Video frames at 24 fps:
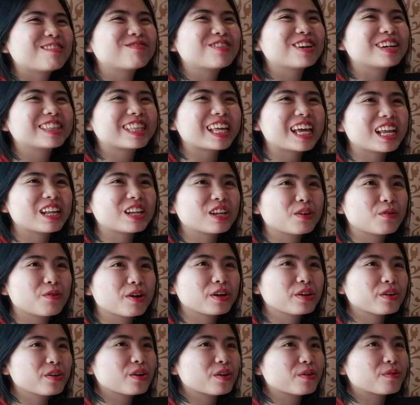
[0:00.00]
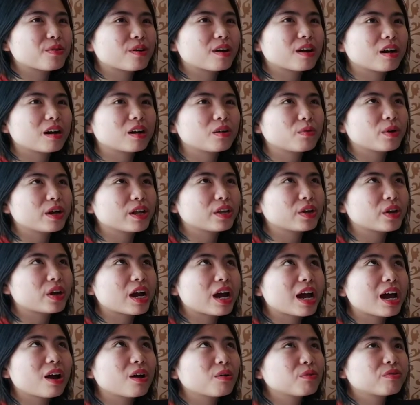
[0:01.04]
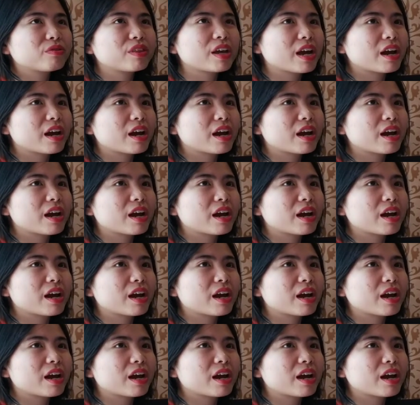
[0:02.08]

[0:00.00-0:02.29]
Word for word: But then when you're out